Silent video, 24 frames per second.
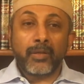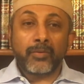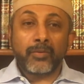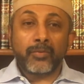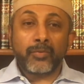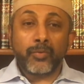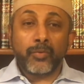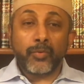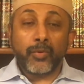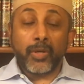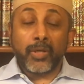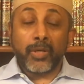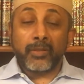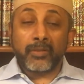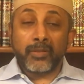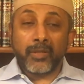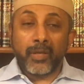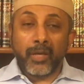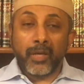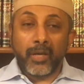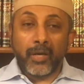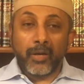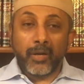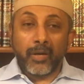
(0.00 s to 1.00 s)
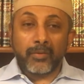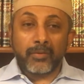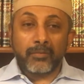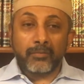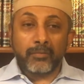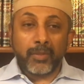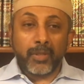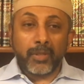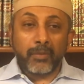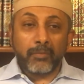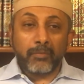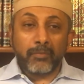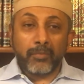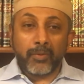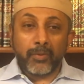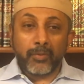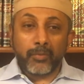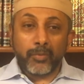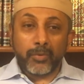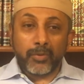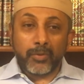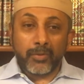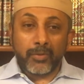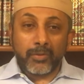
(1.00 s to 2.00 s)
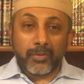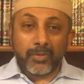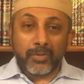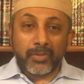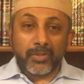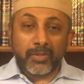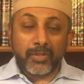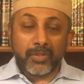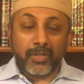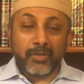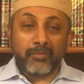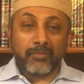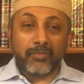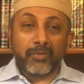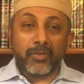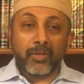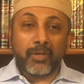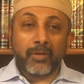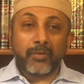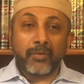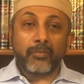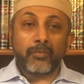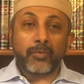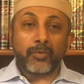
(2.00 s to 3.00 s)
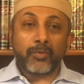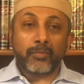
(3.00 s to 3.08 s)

to a town, people would receive them,